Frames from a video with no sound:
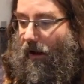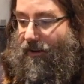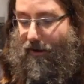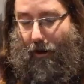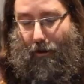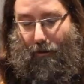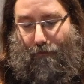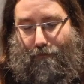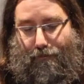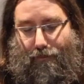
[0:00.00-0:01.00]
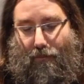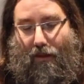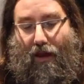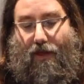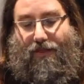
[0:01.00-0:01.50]
So
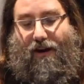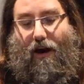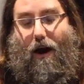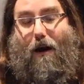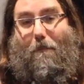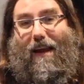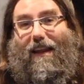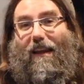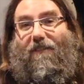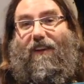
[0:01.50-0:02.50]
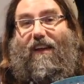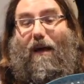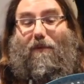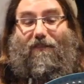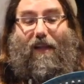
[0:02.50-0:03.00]
there are many different
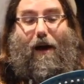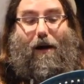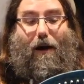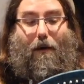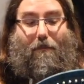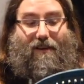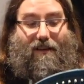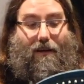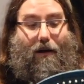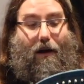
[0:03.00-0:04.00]
types of lyre harps.